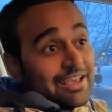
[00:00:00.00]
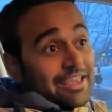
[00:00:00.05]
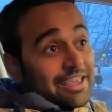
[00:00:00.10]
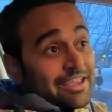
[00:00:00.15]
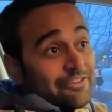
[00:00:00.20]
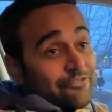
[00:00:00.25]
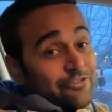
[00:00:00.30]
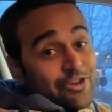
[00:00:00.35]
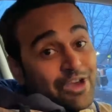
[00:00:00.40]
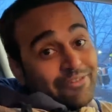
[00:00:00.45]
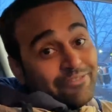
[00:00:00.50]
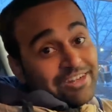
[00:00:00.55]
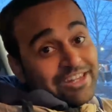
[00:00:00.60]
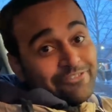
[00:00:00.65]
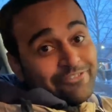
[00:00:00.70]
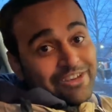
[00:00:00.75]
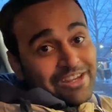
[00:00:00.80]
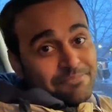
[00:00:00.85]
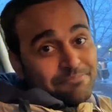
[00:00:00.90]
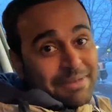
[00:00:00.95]
if you have any
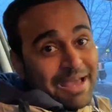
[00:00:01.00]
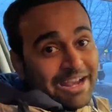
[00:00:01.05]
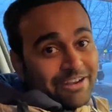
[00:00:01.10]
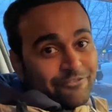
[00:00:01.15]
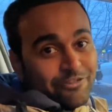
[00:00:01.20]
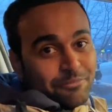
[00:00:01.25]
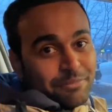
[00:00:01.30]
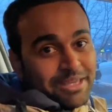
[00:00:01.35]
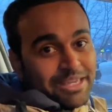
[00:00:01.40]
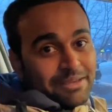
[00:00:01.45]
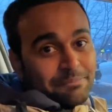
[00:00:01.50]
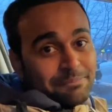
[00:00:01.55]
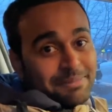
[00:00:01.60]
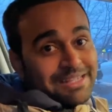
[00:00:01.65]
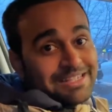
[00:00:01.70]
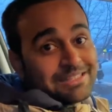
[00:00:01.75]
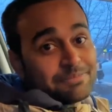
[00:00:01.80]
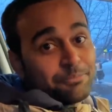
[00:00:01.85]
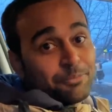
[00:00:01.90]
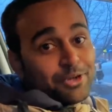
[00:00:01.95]
feedback for me,
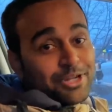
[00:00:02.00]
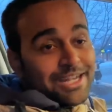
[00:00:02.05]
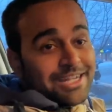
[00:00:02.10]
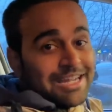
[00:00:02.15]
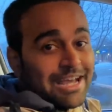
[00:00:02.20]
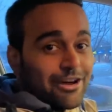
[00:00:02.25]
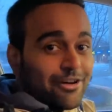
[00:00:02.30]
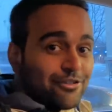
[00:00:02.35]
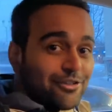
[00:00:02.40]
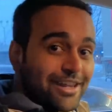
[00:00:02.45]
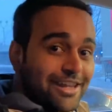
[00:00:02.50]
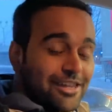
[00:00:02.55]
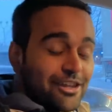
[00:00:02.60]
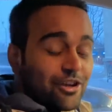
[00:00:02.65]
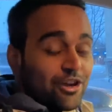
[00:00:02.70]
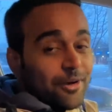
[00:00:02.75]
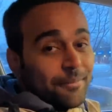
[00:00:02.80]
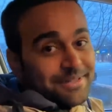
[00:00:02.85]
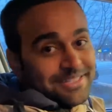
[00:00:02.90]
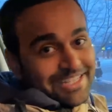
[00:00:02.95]
please put it down in the
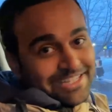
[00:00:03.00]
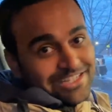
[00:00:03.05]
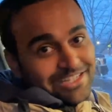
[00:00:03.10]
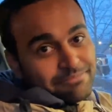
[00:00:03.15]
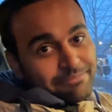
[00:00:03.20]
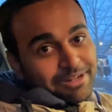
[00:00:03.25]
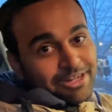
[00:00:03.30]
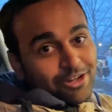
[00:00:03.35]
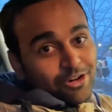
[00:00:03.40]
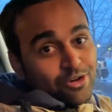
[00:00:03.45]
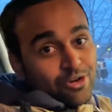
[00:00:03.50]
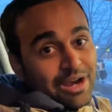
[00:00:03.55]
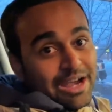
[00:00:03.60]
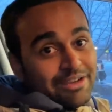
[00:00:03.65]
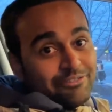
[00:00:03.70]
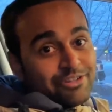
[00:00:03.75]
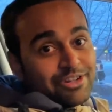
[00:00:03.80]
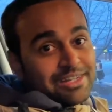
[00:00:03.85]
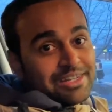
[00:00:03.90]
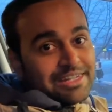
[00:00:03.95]
comment section below.
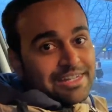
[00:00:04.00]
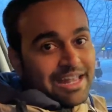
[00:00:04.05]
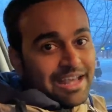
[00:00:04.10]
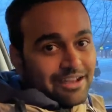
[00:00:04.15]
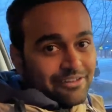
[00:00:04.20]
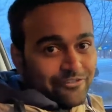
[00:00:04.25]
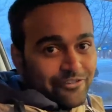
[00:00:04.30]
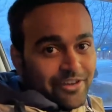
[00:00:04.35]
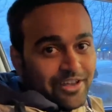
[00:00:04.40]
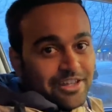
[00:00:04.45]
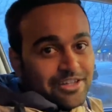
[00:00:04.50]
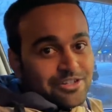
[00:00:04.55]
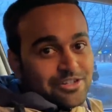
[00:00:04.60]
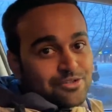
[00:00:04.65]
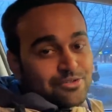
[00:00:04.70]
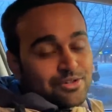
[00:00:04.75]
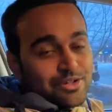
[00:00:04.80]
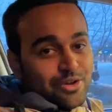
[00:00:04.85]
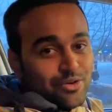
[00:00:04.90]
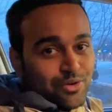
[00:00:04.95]
I would love
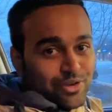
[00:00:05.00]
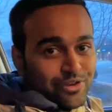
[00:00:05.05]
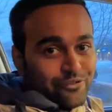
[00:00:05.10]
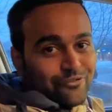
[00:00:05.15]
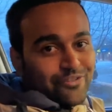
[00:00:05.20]
to know your